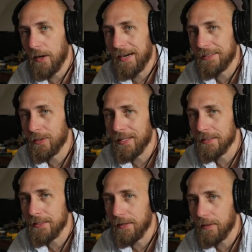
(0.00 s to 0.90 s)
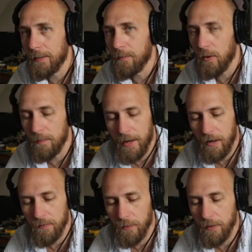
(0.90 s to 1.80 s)
All right, so that's definitely more
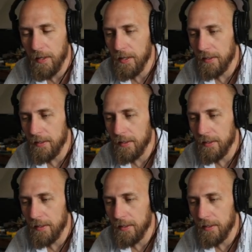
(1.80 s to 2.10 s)
powerful